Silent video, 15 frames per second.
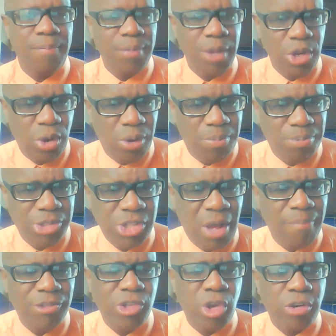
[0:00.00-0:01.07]
you know,
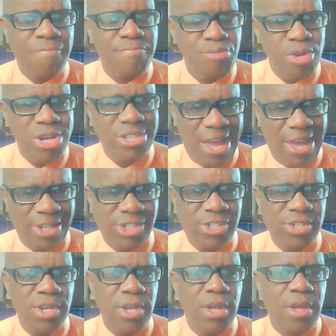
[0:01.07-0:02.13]
some sort of
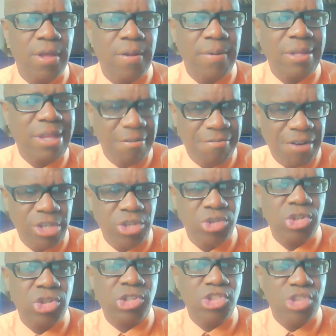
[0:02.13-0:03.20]
pretext given
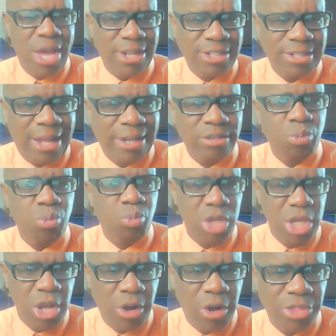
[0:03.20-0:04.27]
to suggest that
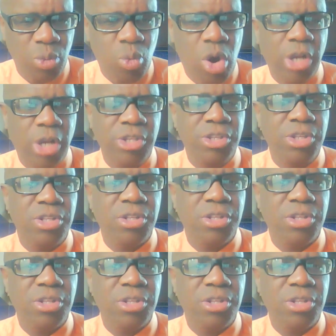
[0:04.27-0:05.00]
we are the one